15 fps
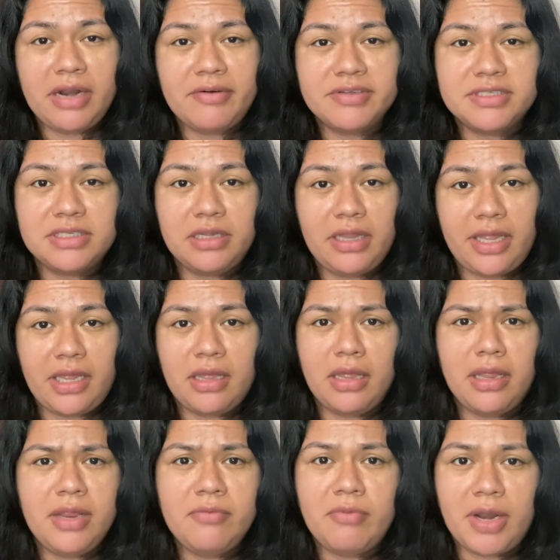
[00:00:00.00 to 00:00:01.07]
I was like
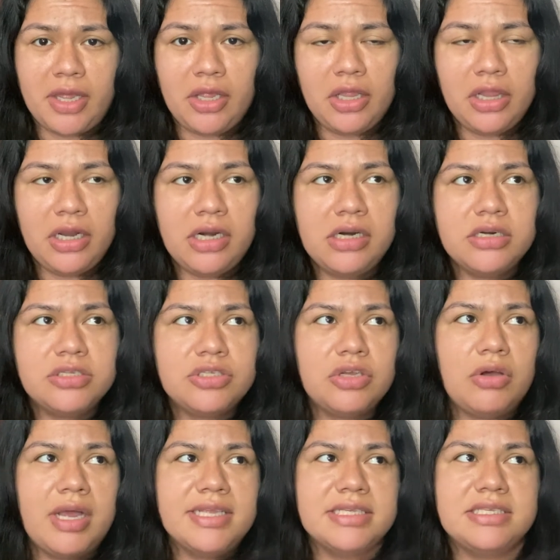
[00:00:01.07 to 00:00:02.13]
irregular.
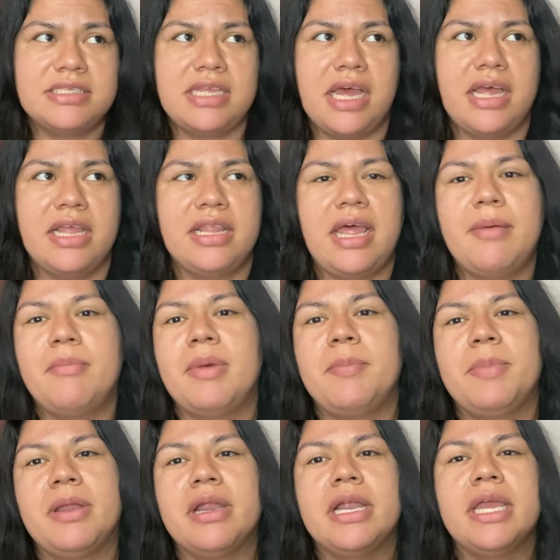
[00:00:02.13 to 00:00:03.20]
So I just thought that my
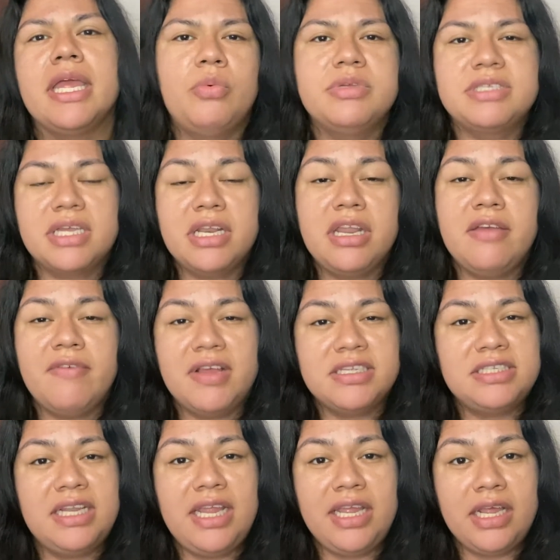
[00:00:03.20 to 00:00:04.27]
period was going to
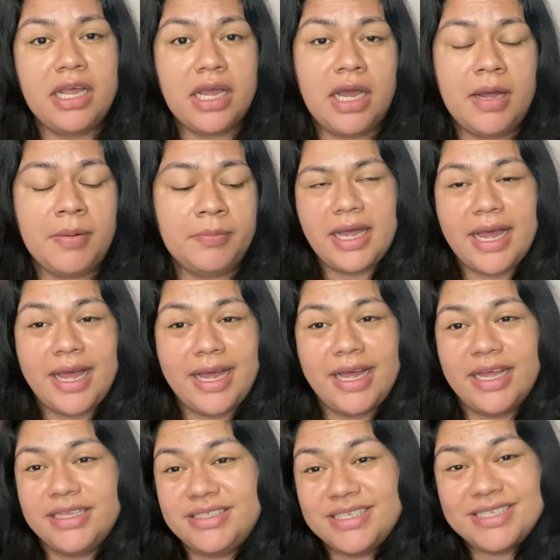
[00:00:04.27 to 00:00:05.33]
eventually come.
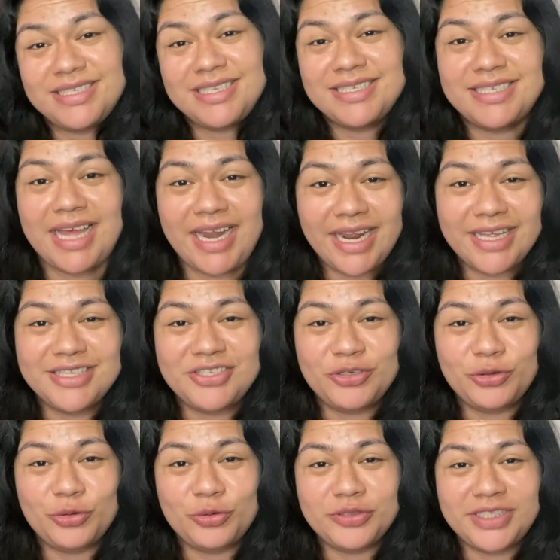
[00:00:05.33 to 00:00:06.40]
I just decided
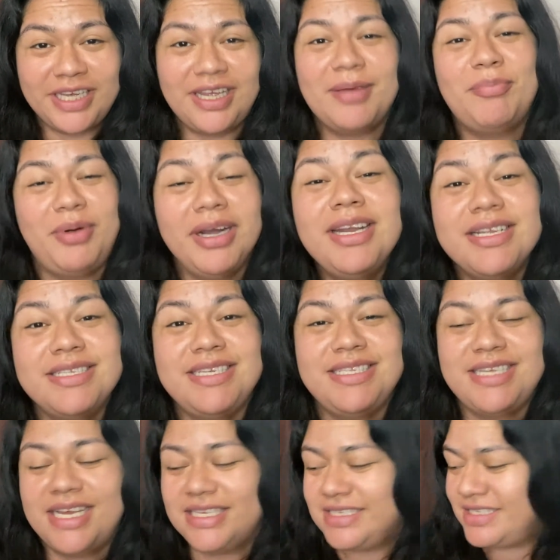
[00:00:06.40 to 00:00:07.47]
to take a pregnancy
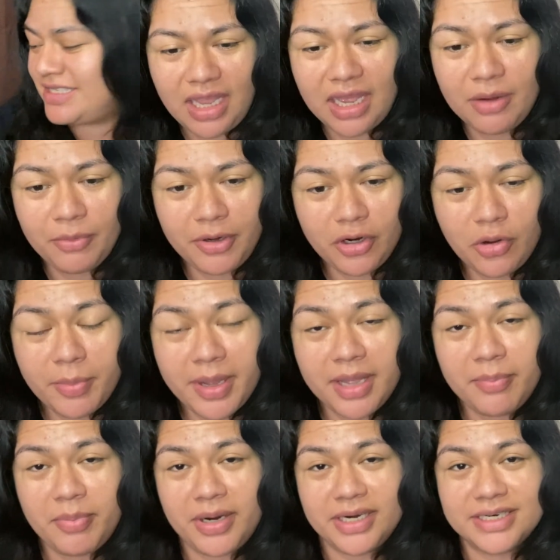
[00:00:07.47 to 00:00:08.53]
test. I went to go buy a
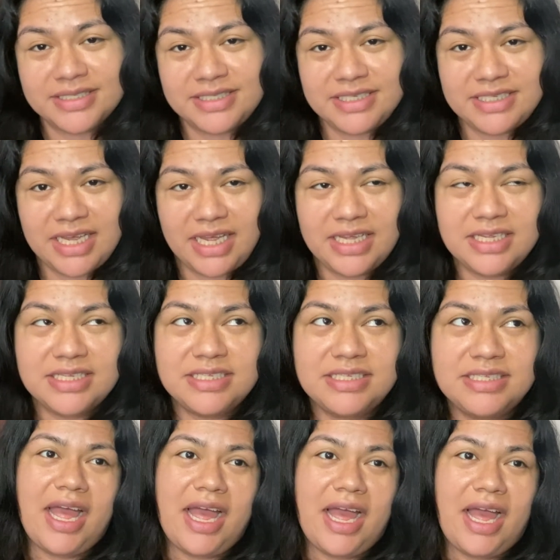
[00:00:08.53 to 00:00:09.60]
pregnancy
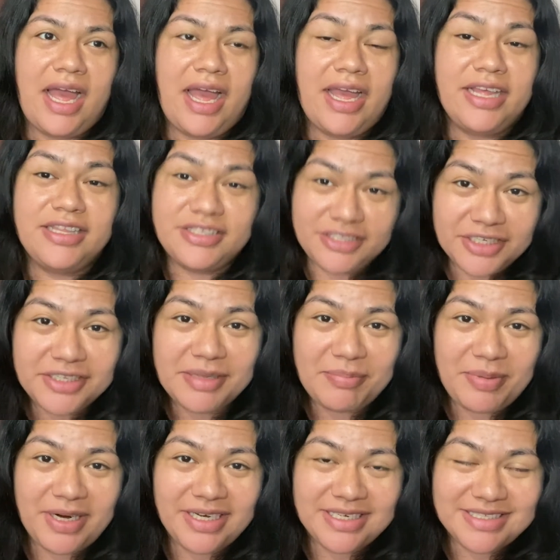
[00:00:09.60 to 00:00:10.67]
test. I took the
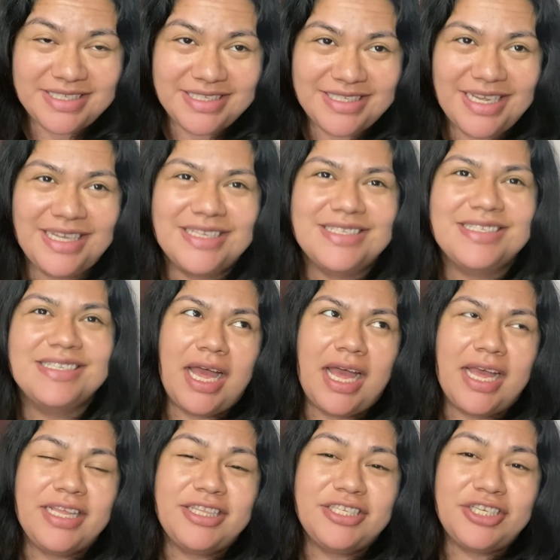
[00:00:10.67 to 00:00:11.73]
pregnancy test.
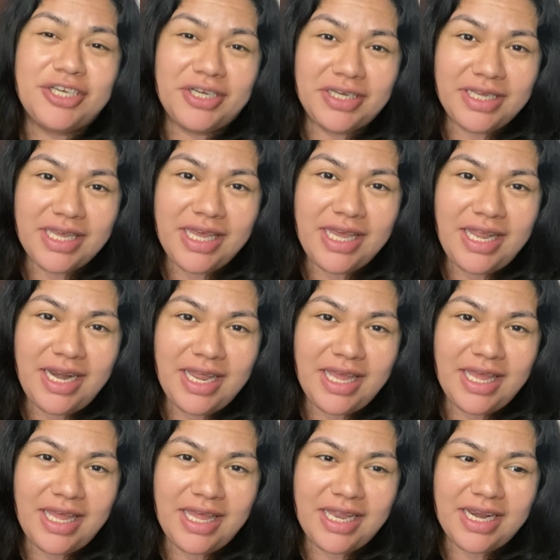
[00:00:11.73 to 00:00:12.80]
I took it
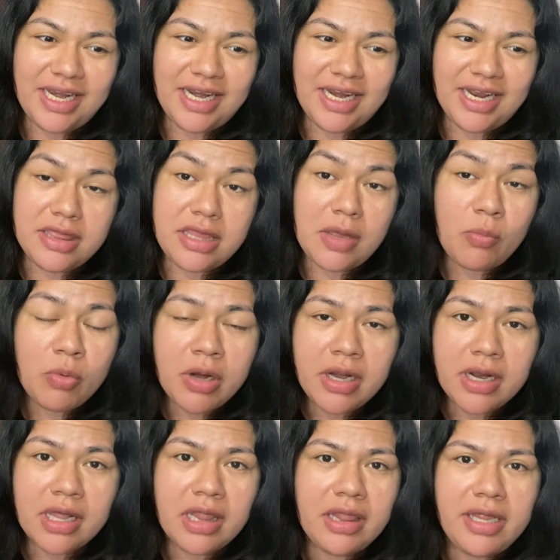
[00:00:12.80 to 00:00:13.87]
and they
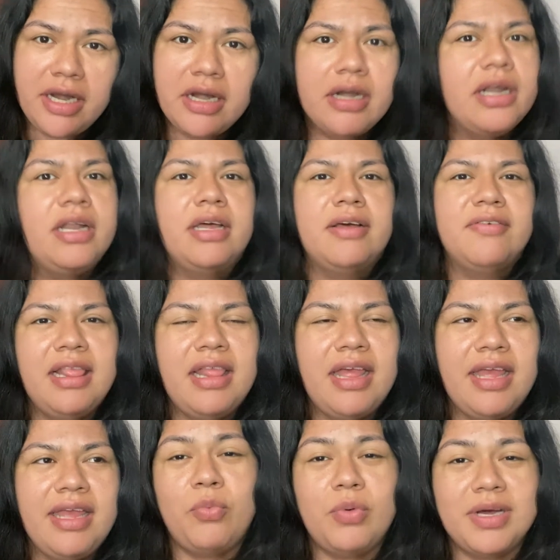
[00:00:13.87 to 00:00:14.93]
weren't clear enough.
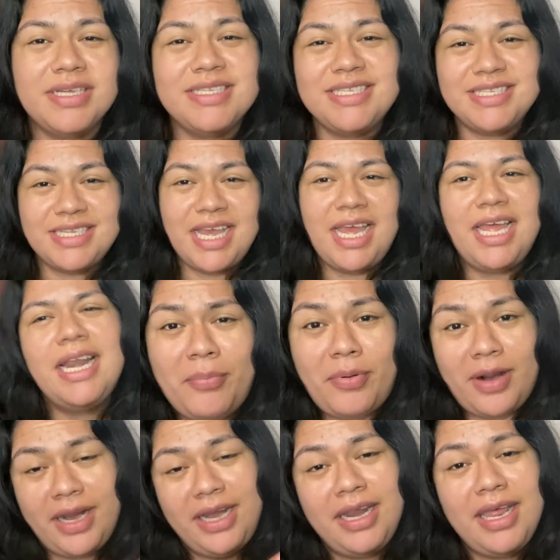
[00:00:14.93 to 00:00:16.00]
Like one said
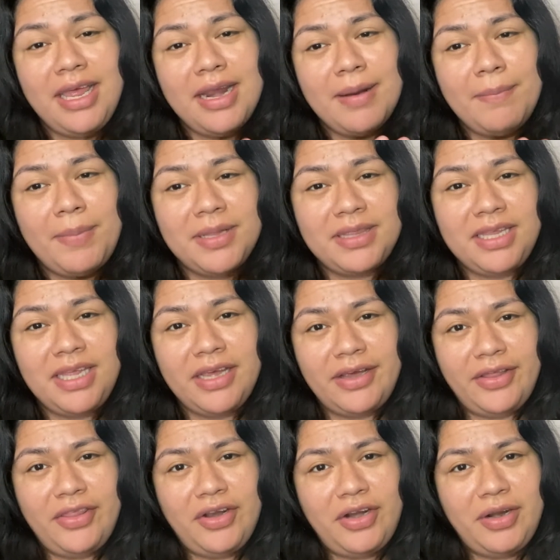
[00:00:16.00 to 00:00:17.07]
pregnant, but the
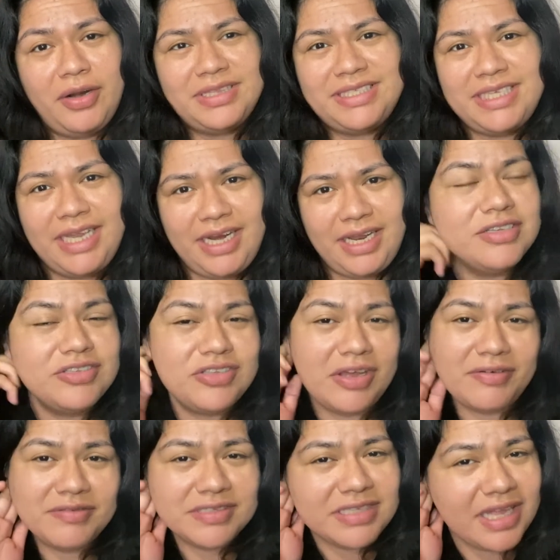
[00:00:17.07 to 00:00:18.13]
other didn't. So
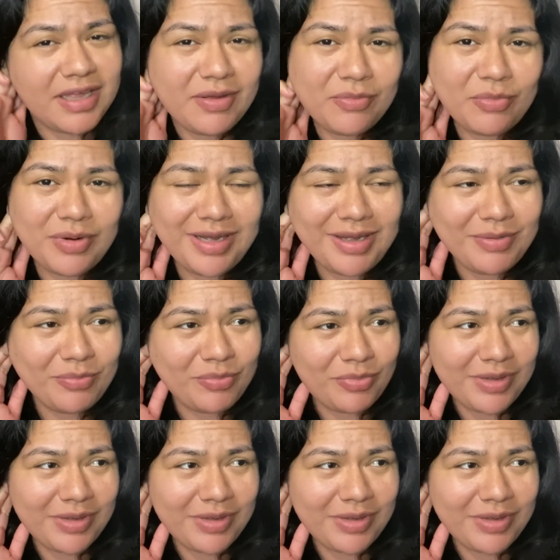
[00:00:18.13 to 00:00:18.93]
I was like, what?